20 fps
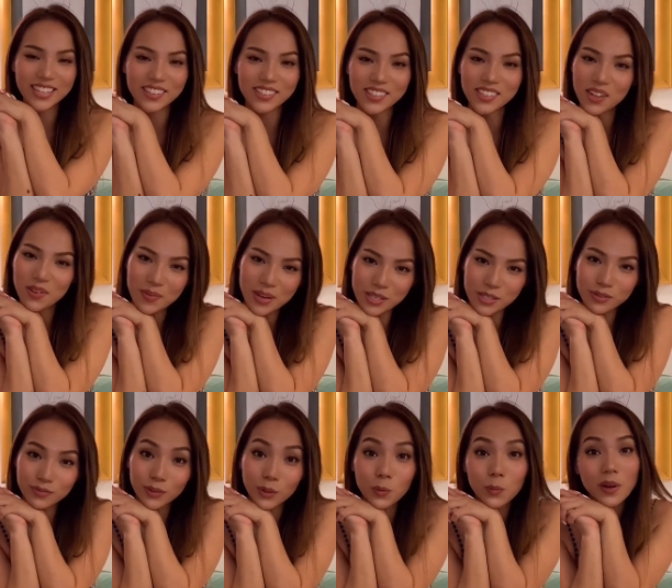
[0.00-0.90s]
you so
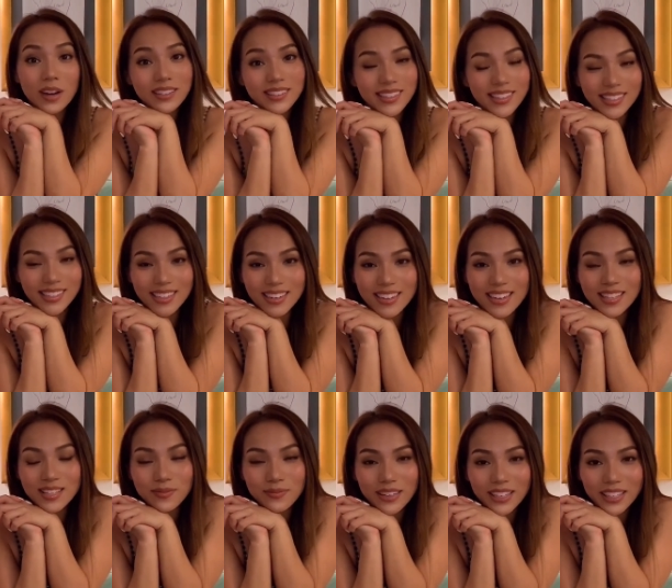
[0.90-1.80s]
much for watching
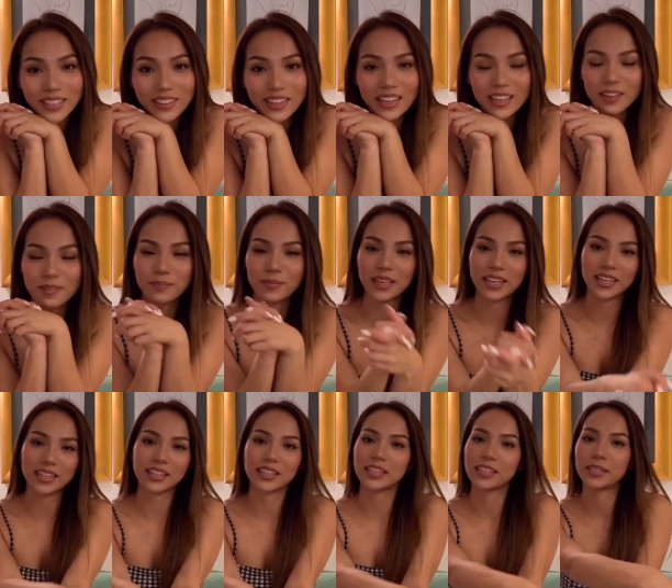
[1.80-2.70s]
today's video. I am
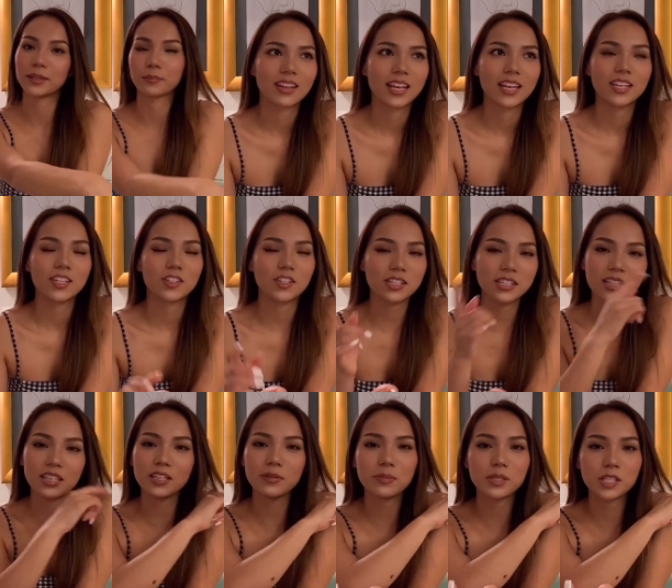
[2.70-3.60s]
Byanca. Just a
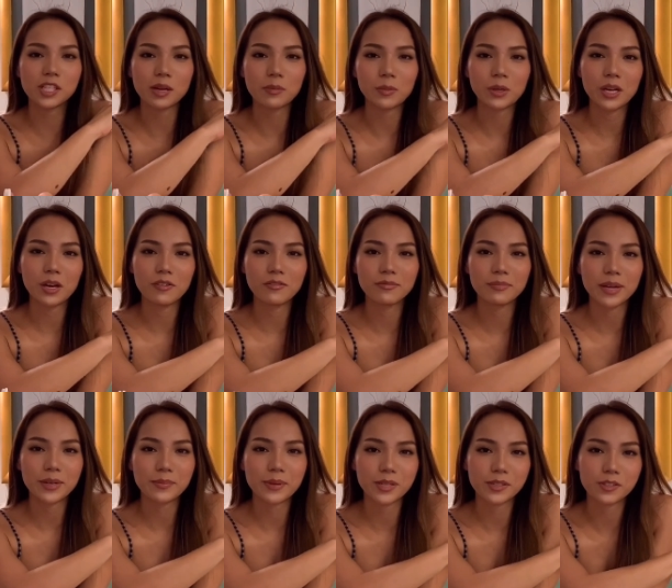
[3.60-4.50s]
little bit summary of
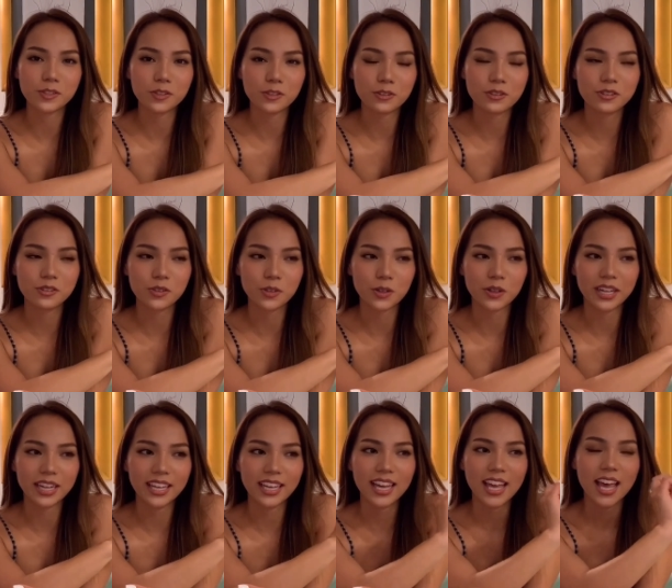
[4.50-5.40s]
my personal
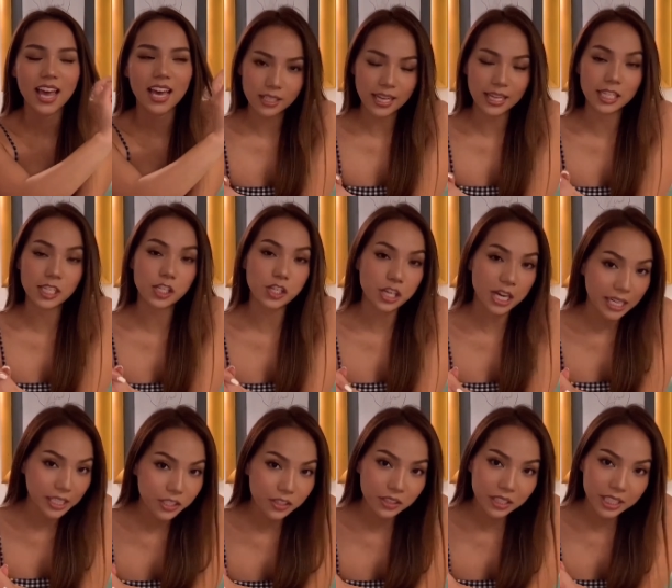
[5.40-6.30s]
story. In
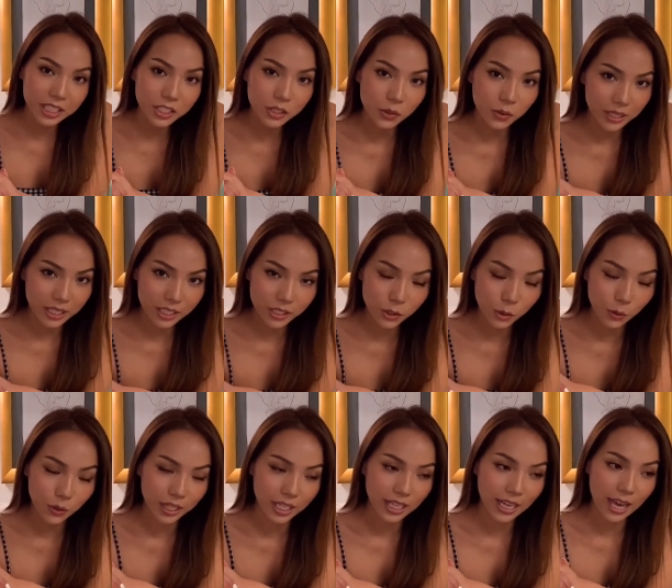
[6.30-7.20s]
January
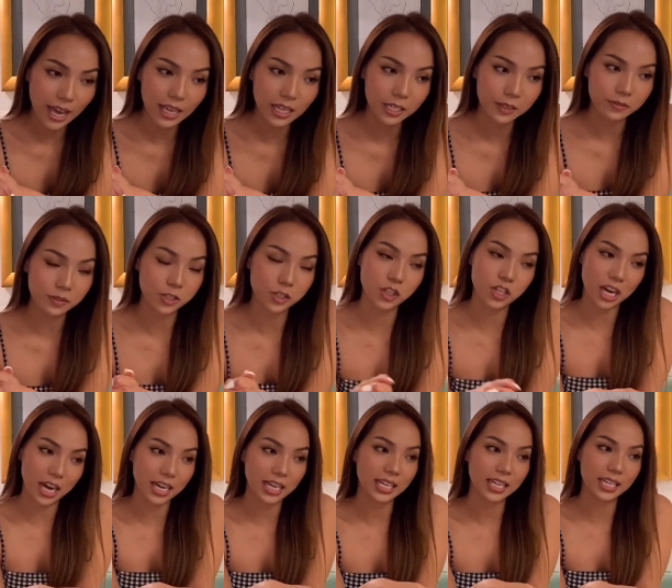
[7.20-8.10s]
2020, I lived to
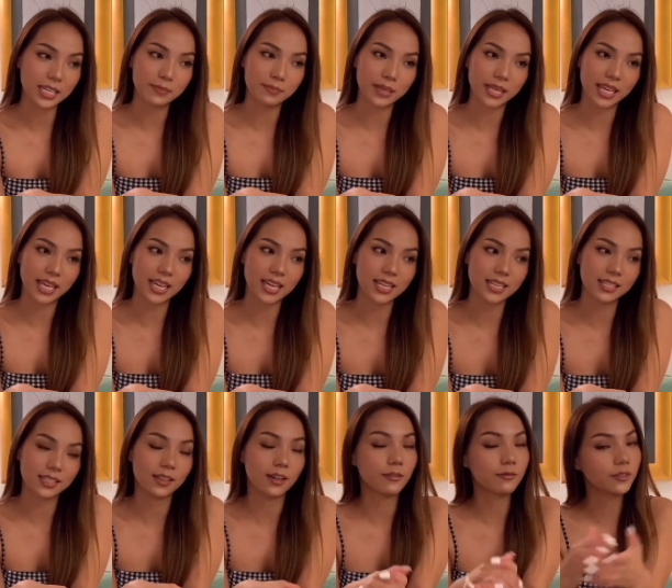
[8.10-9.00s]
China
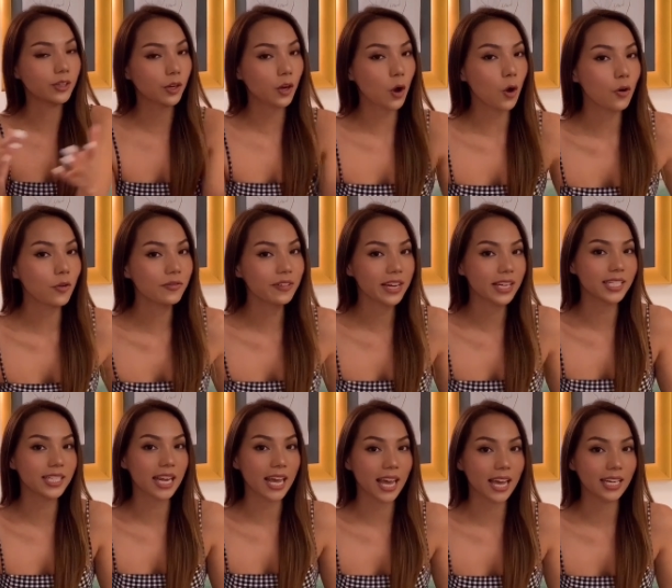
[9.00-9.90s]
because of the
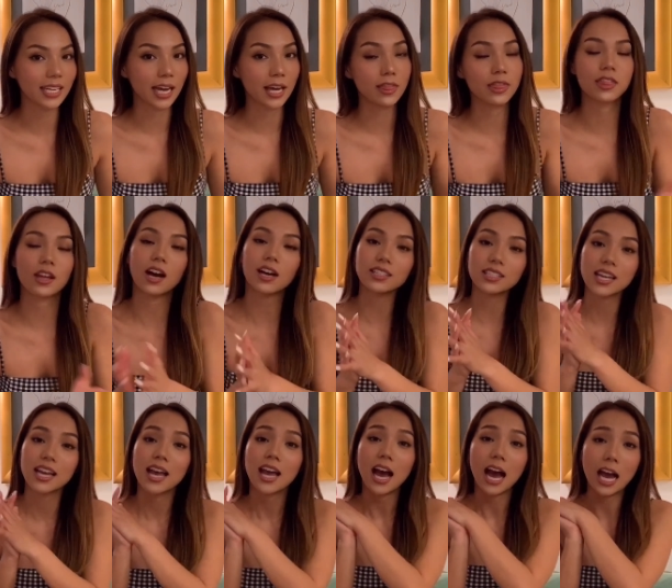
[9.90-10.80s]
COVID and I thought
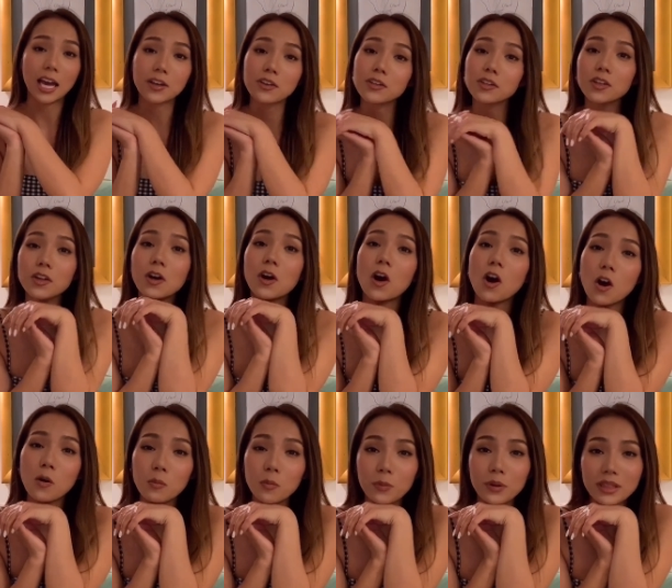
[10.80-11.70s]
I could go
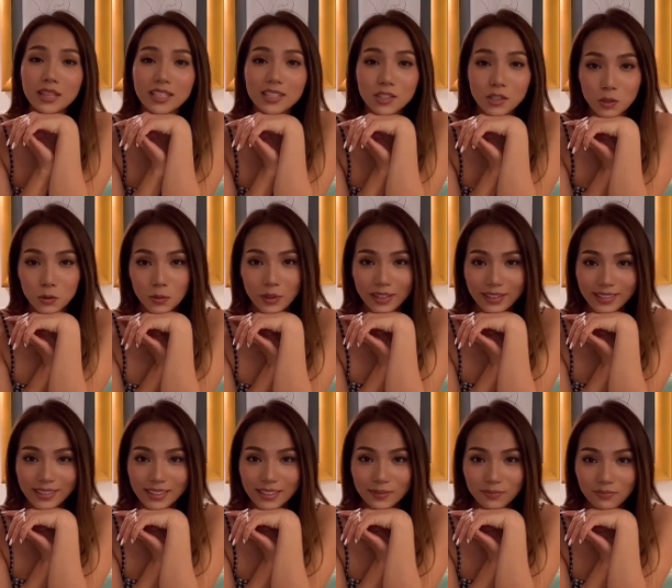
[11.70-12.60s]
home within two
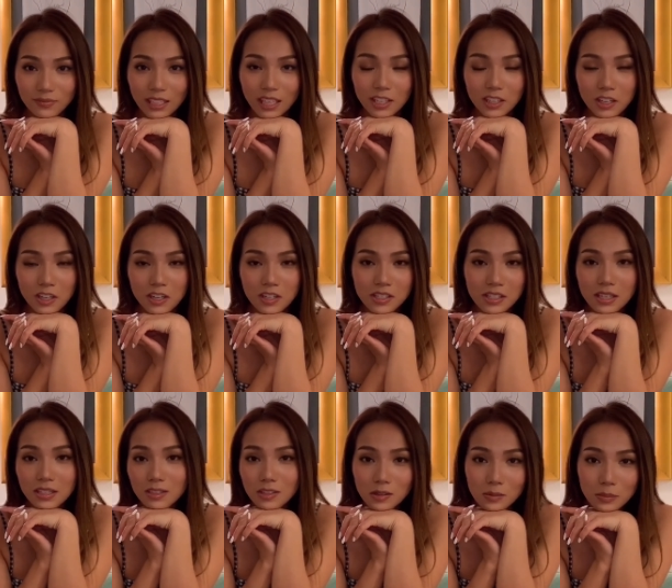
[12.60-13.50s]
weeks. And turns
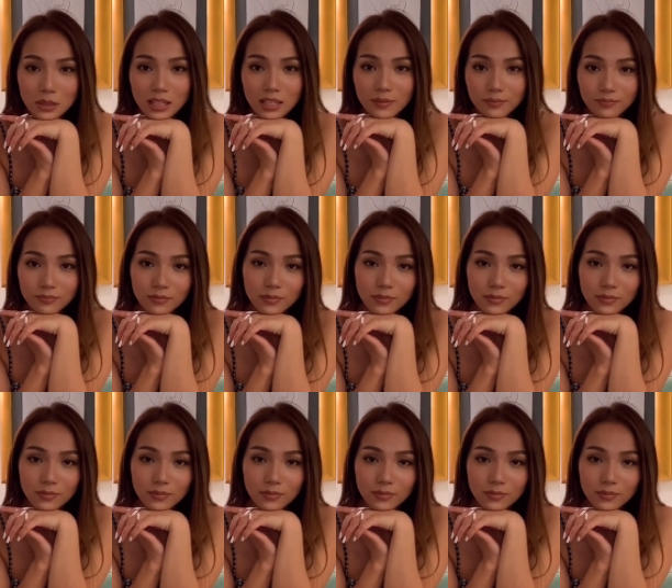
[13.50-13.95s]
out to be